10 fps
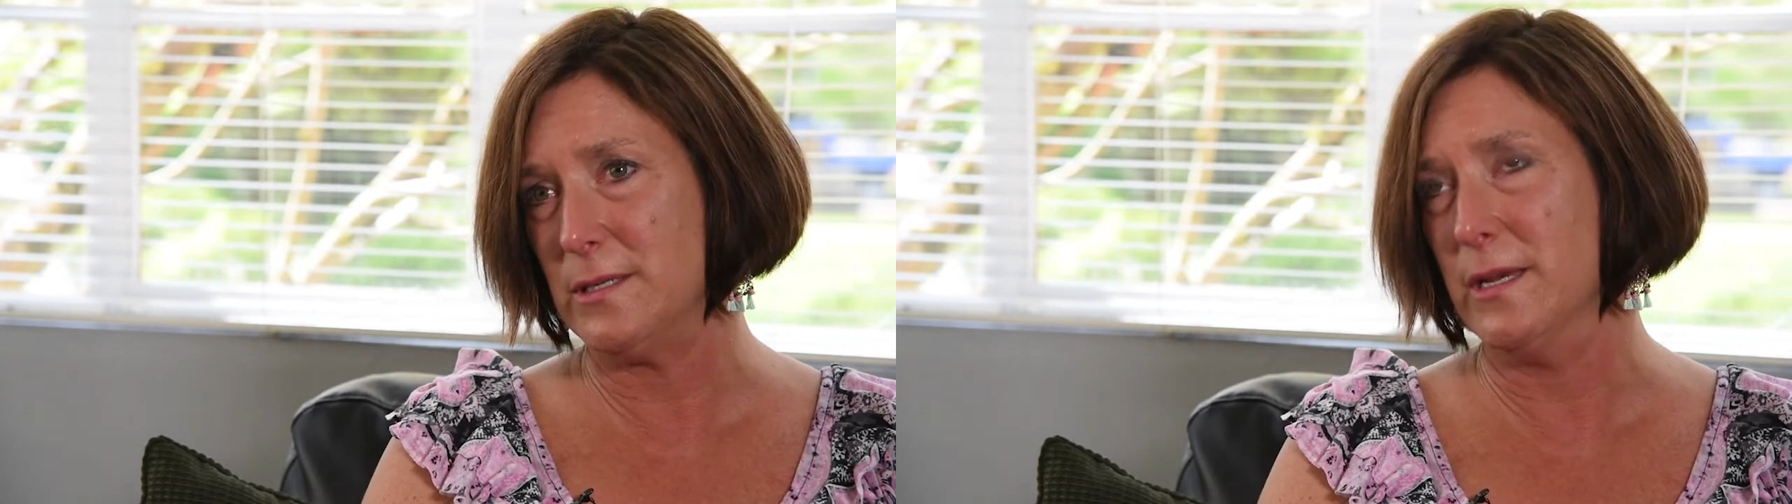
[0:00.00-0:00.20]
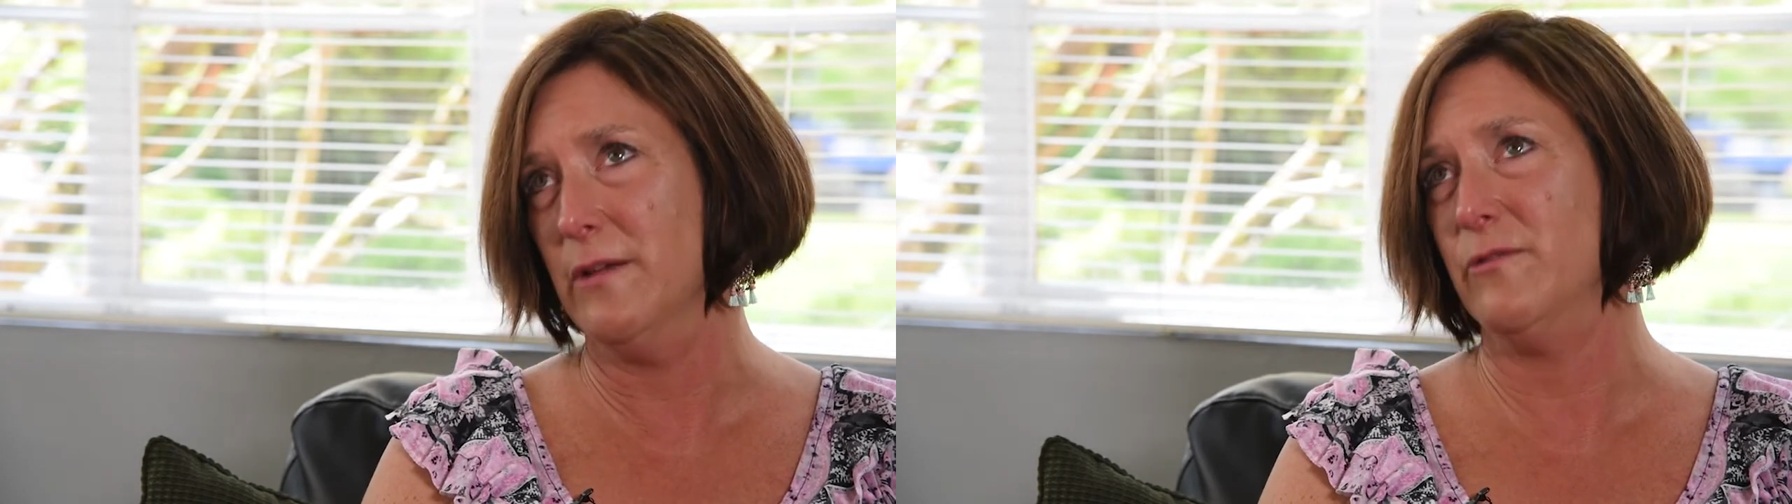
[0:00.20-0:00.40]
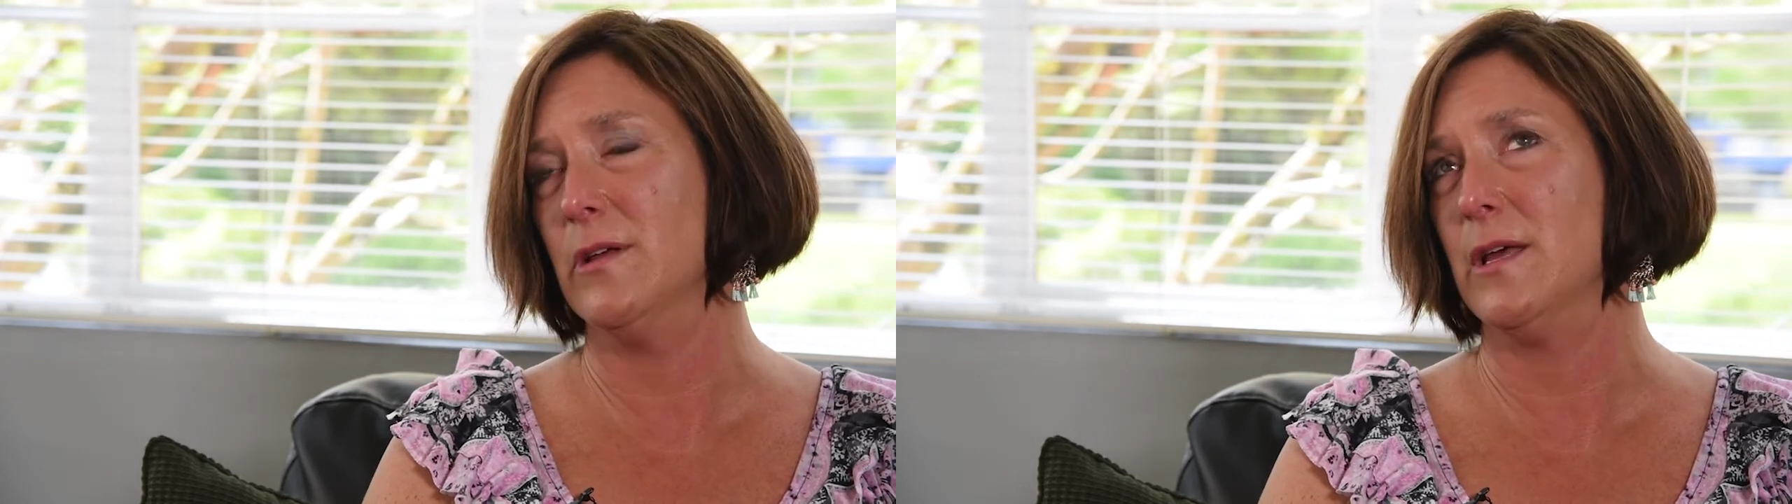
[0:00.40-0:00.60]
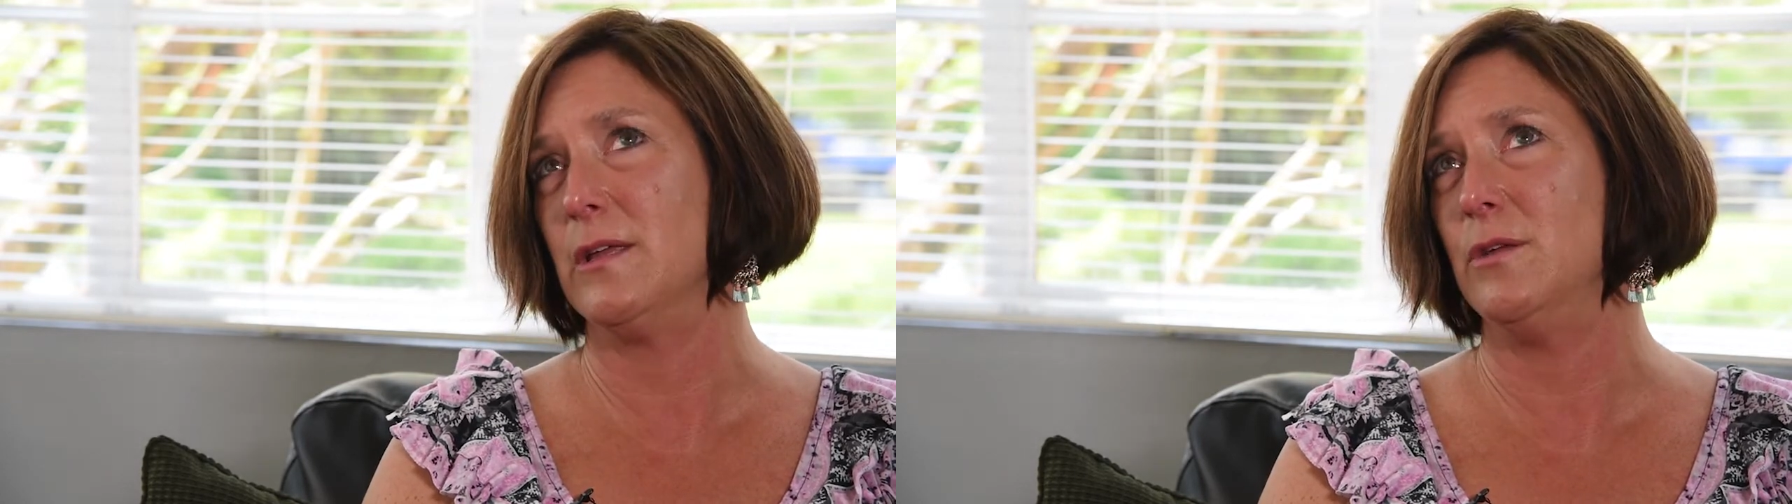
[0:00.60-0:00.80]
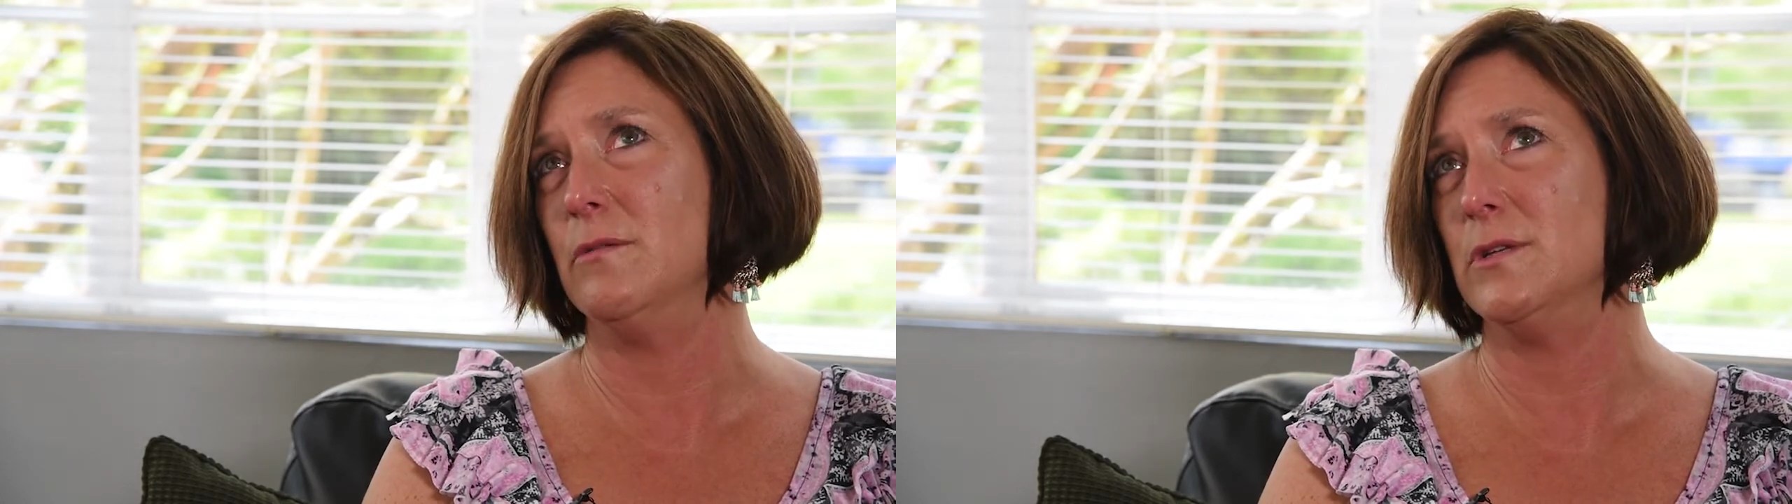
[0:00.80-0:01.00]
And I feel
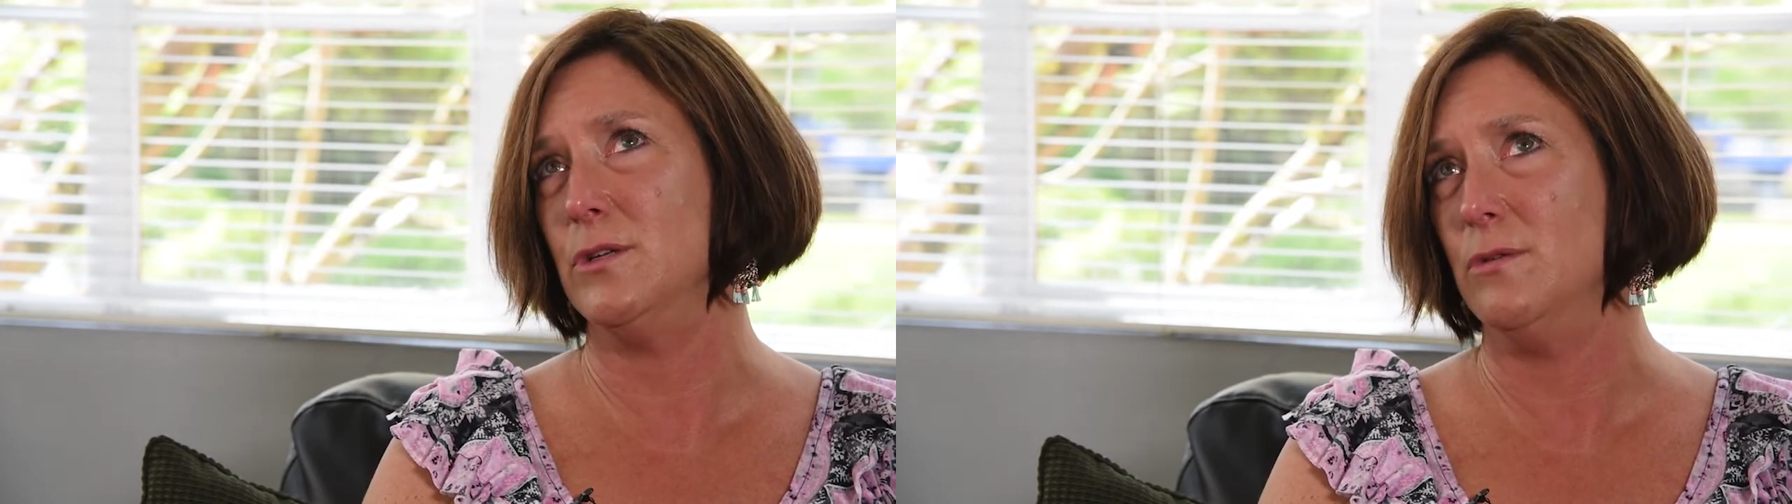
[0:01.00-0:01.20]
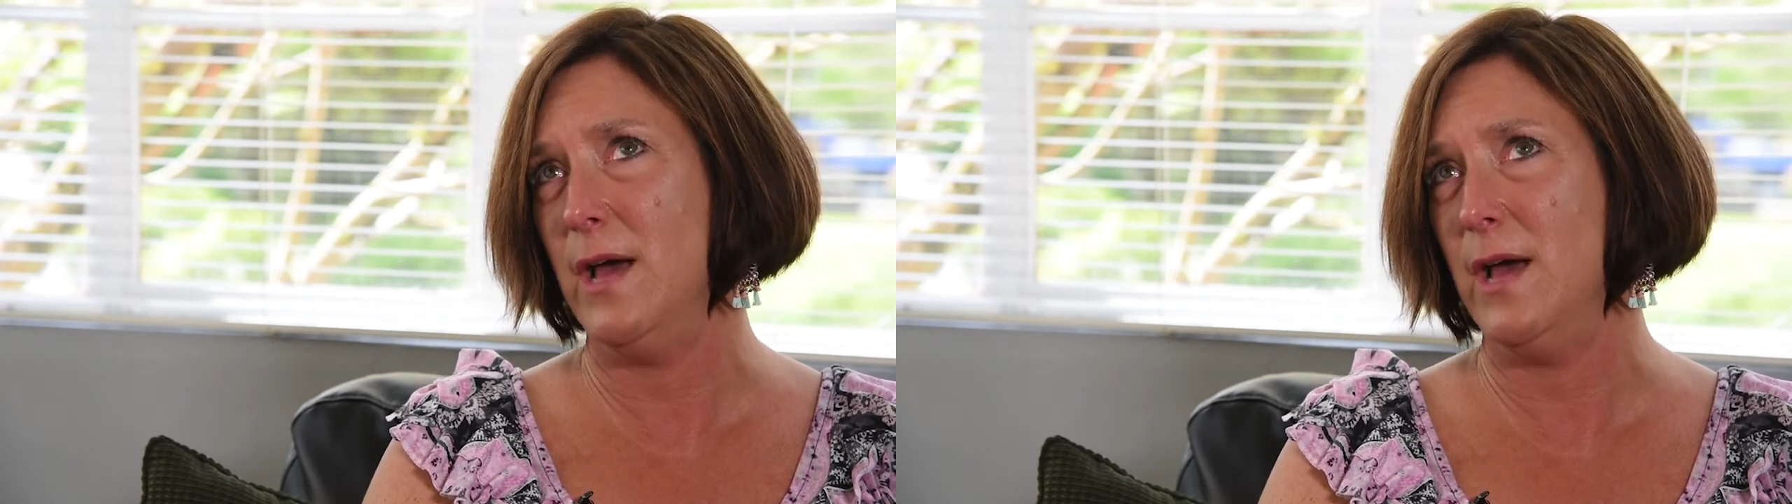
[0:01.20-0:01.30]
like you